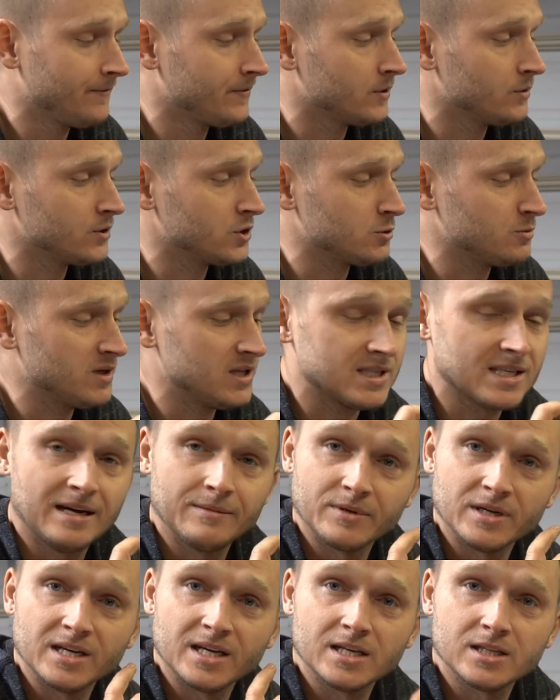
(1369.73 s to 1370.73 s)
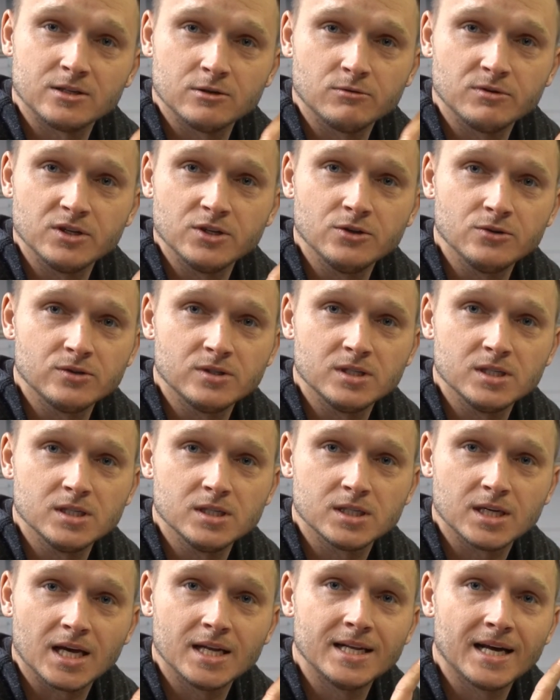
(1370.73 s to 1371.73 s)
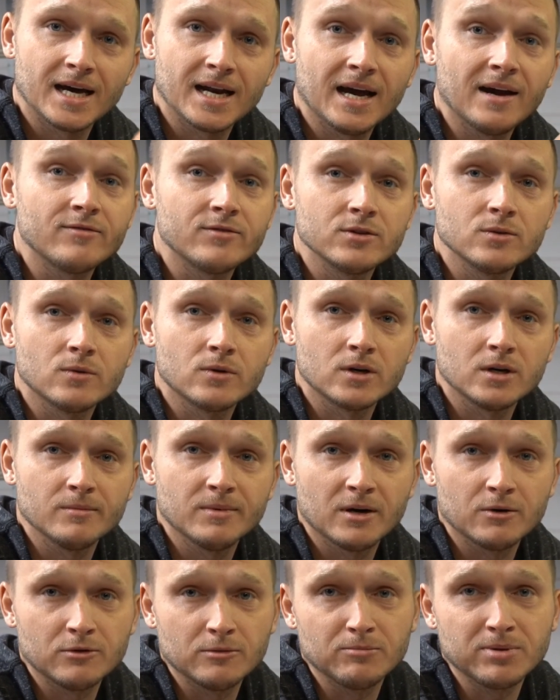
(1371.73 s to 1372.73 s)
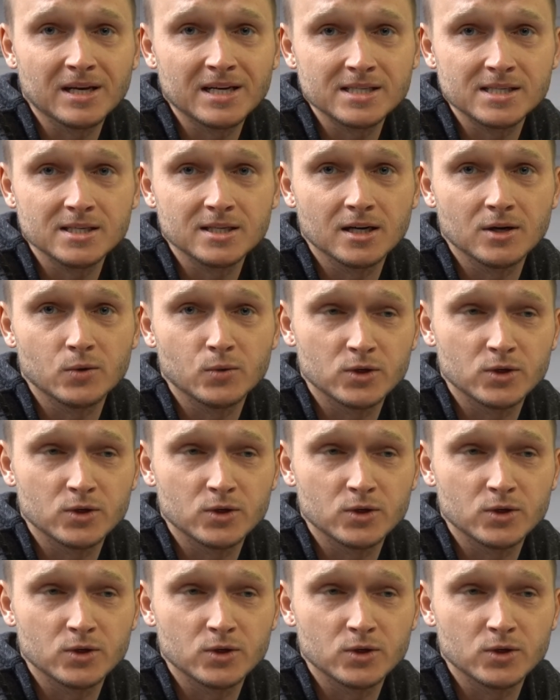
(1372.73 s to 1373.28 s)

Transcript: which means I'm gonna get to reuse these and not have to worry about replacing them,